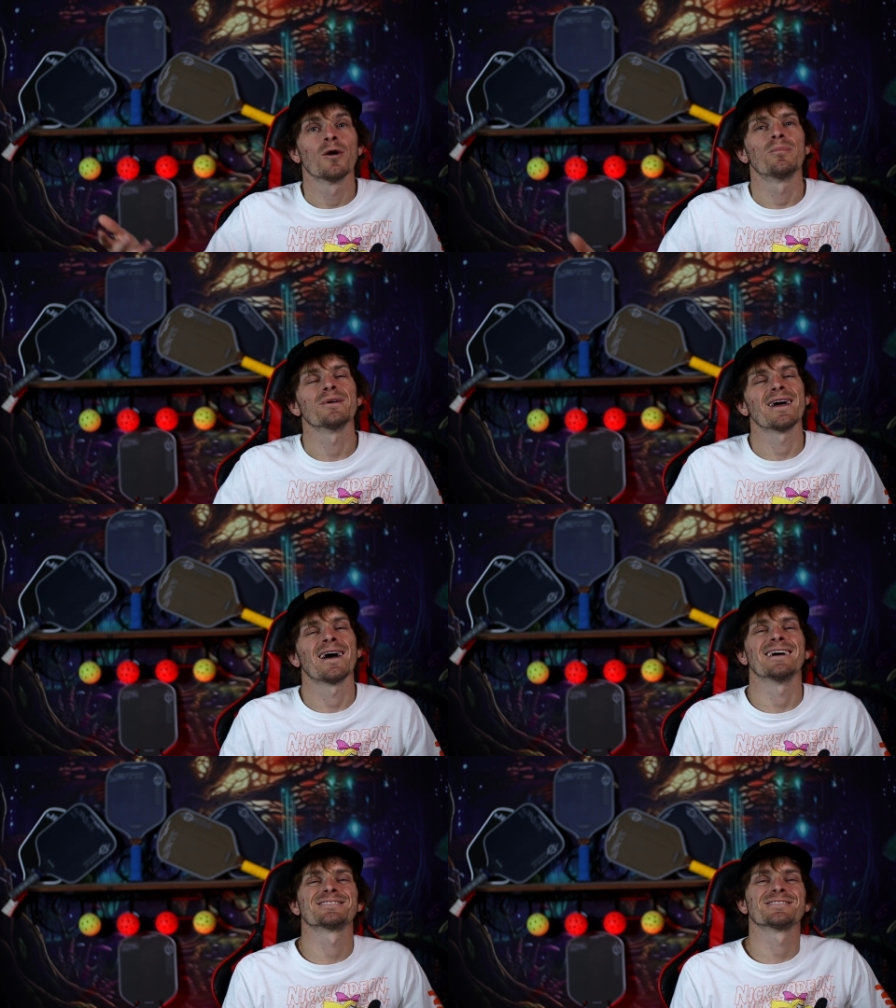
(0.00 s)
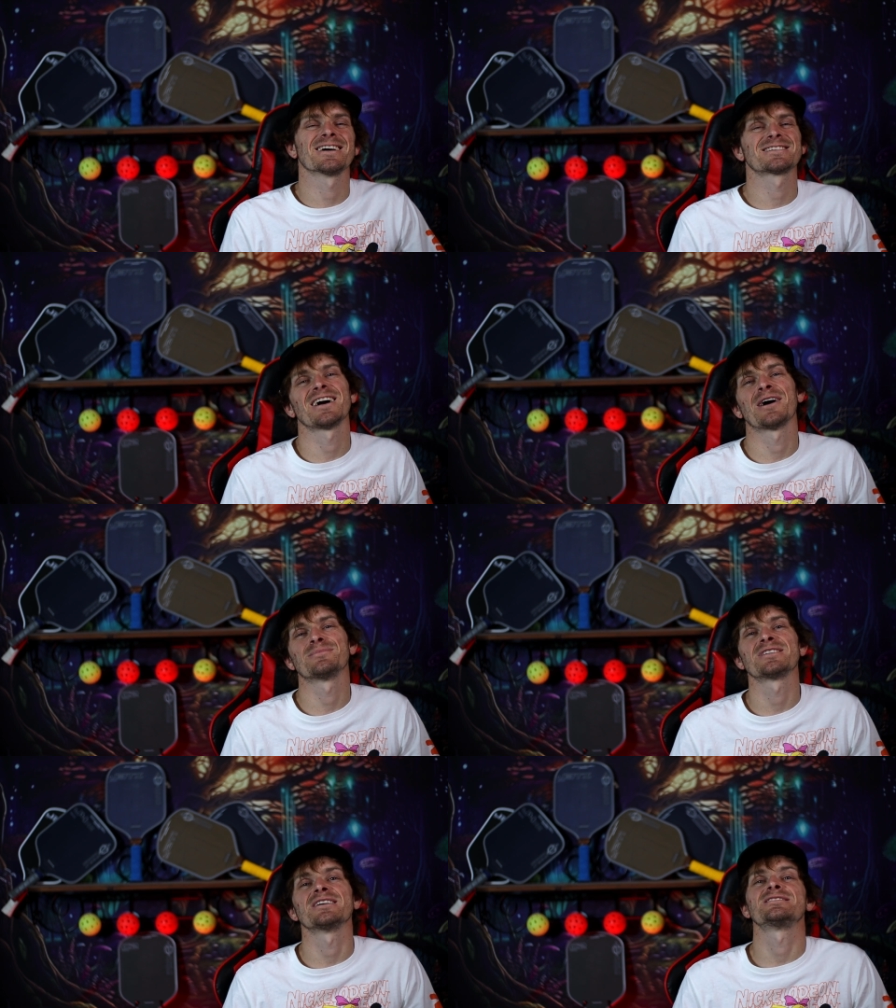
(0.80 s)
But yeah, until next time,
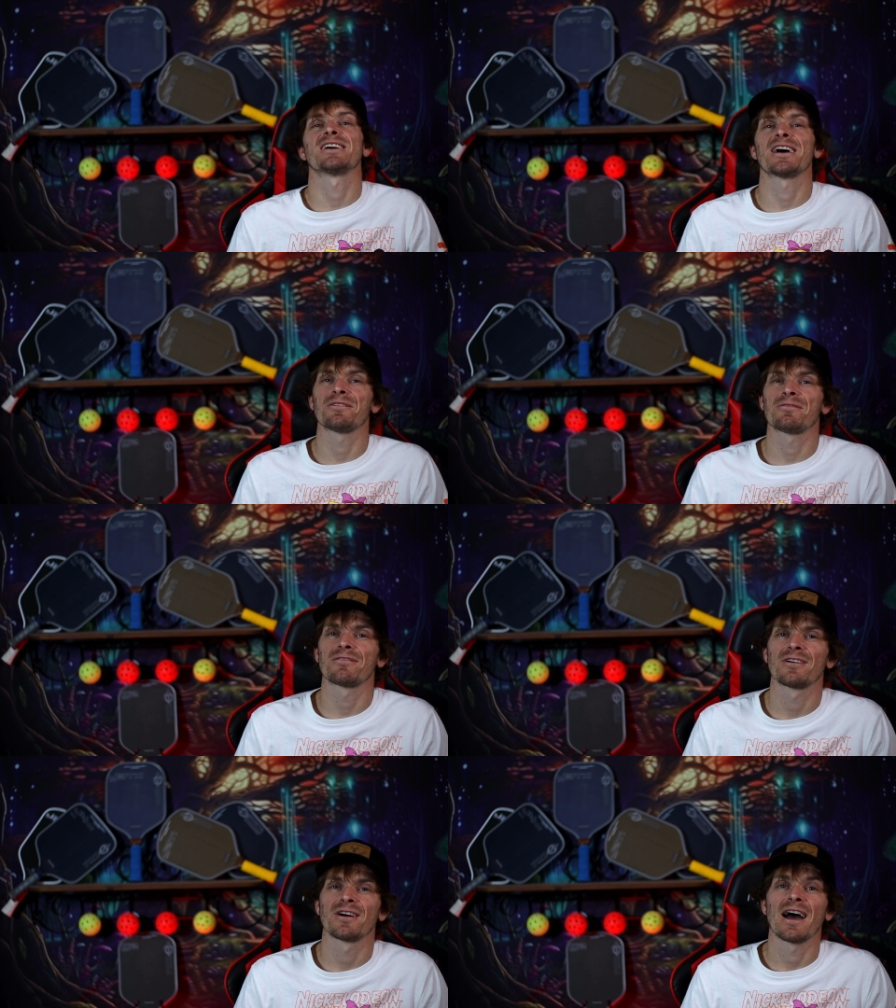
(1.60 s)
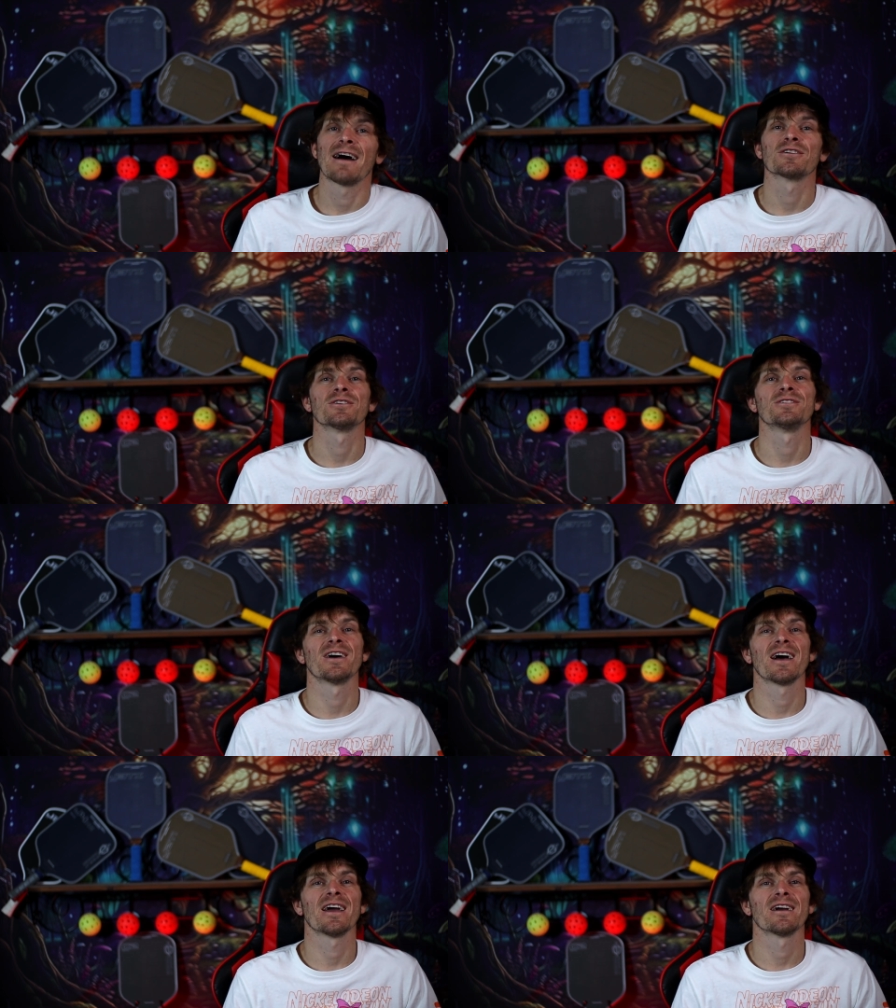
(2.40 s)
stay safe. Have a good
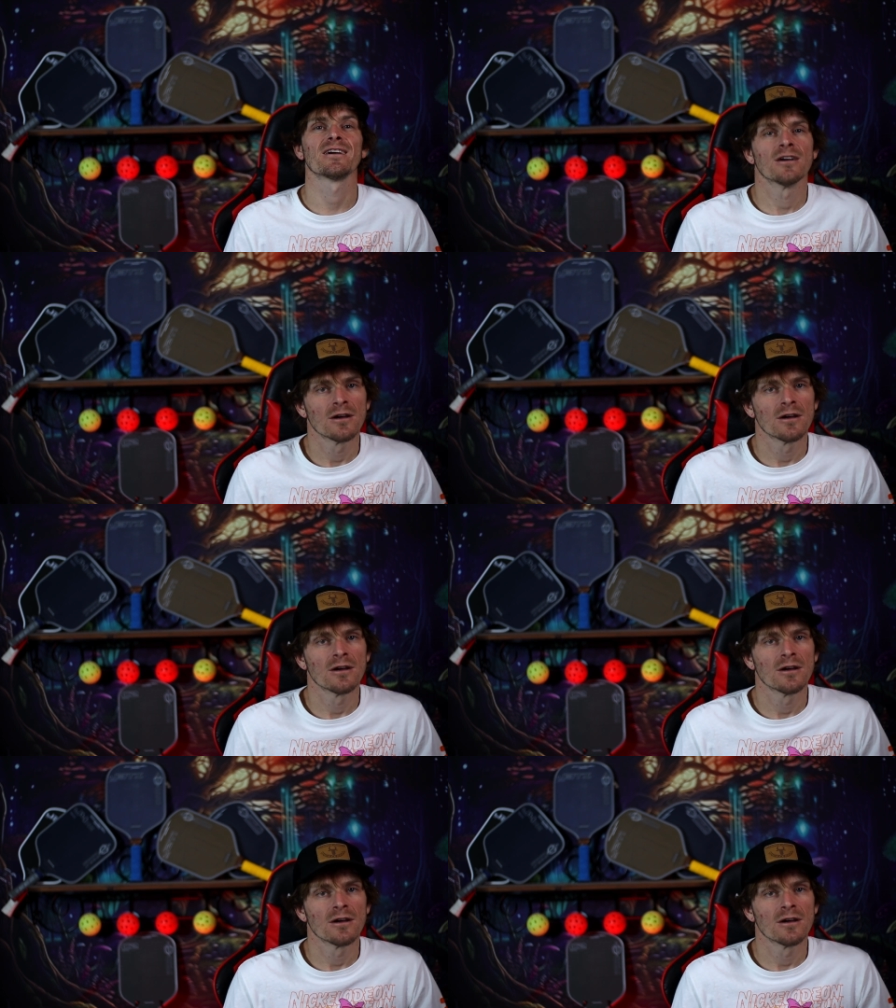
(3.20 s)
day.